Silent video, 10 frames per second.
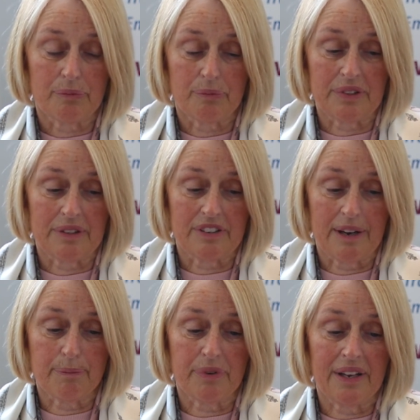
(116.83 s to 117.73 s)
with the
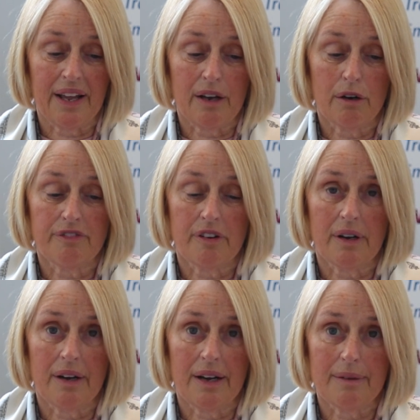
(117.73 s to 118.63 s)
temporary layoff
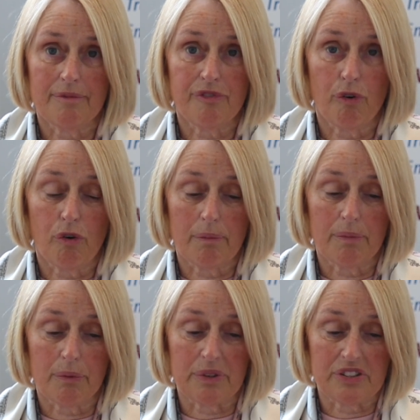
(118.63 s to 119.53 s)

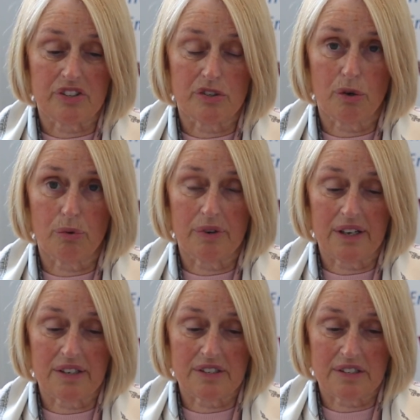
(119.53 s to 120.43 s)
form, which is known
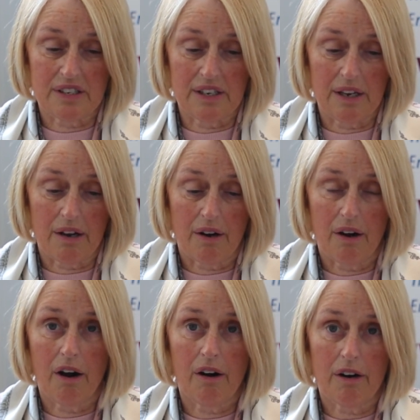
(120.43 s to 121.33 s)
as the
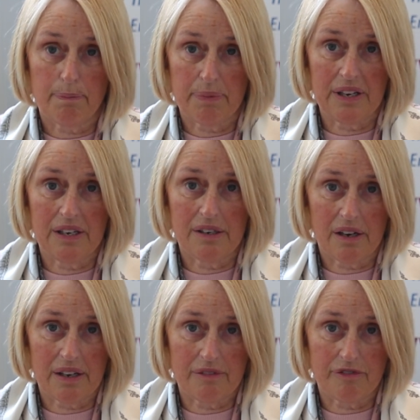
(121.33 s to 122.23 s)

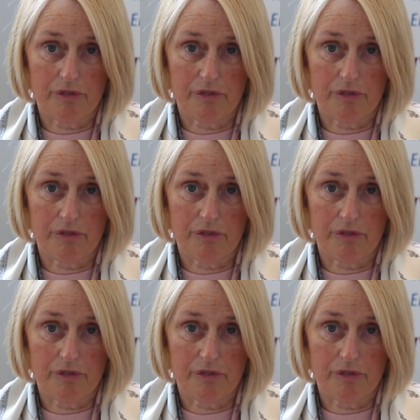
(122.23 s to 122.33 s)
RP9